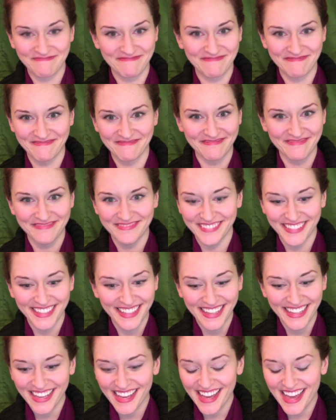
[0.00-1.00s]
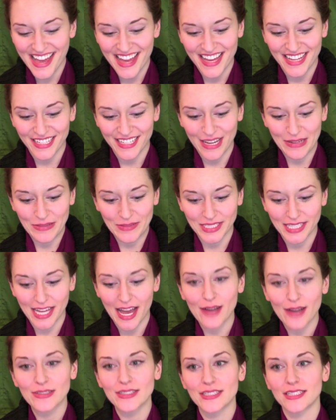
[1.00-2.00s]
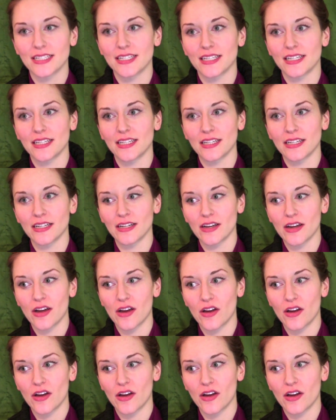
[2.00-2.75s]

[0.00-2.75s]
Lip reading: And I was house-sitting